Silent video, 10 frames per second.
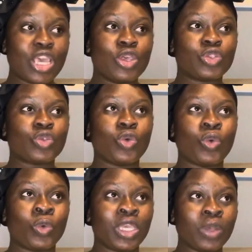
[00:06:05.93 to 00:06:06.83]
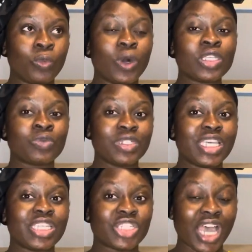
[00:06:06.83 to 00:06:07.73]
So it was
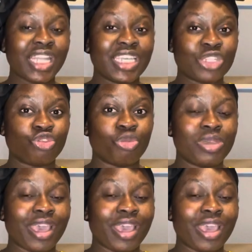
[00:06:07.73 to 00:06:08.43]
really a challenge for me.